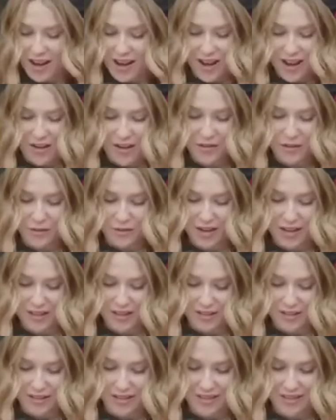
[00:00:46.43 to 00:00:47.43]
of
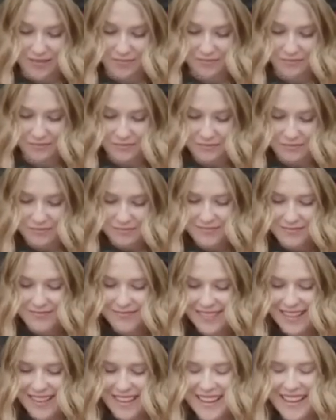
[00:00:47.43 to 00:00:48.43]
directors.
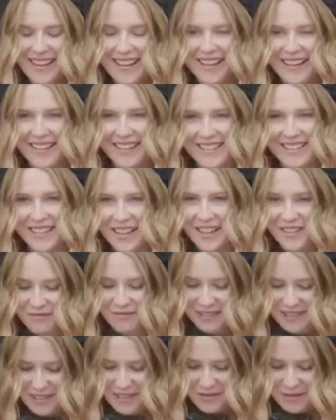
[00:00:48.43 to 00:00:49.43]
It's
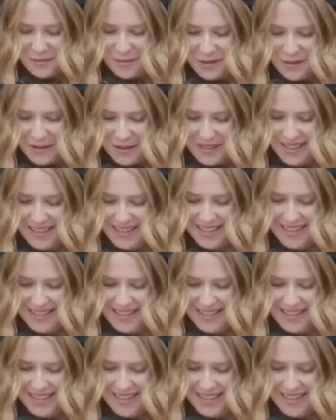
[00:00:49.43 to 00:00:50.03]
unbelievable